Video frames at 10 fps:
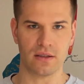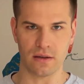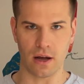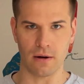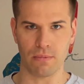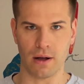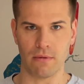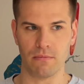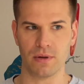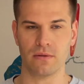it's not a
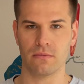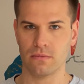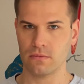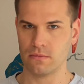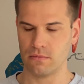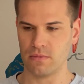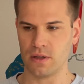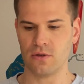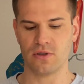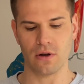problem, but
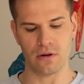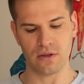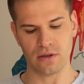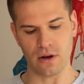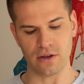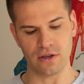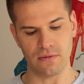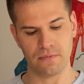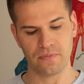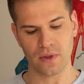use your own discretion.